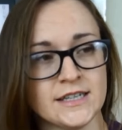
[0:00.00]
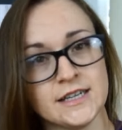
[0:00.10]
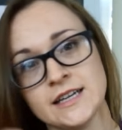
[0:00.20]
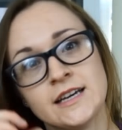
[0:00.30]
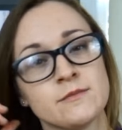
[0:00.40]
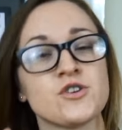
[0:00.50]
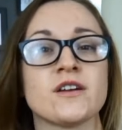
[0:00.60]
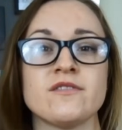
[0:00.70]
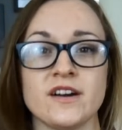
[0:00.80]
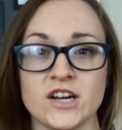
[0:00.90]
I'm
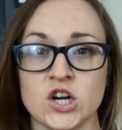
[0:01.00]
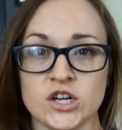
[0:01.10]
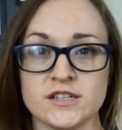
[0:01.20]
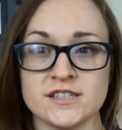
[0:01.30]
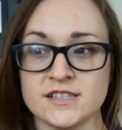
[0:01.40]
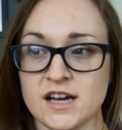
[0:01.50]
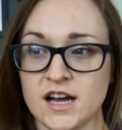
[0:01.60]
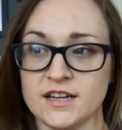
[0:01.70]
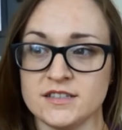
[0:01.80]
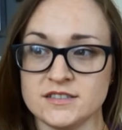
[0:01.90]
trying very hard to
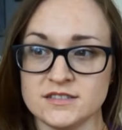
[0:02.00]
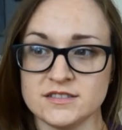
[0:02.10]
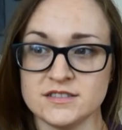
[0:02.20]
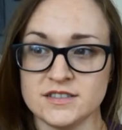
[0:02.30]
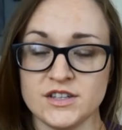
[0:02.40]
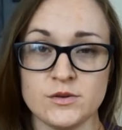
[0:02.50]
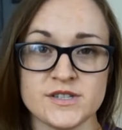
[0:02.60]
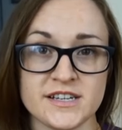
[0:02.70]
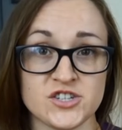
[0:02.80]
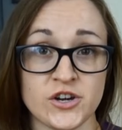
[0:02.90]
not
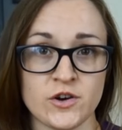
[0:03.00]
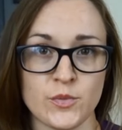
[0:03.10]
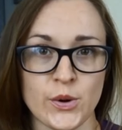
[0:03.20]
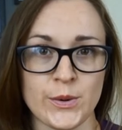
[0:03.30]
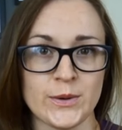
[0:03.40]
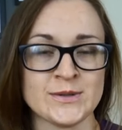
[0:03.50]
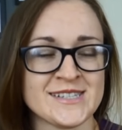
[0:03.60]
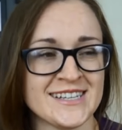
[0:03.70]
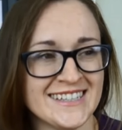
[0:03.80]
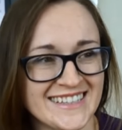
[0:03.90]
use any gender
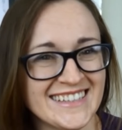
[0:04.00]
pronouns,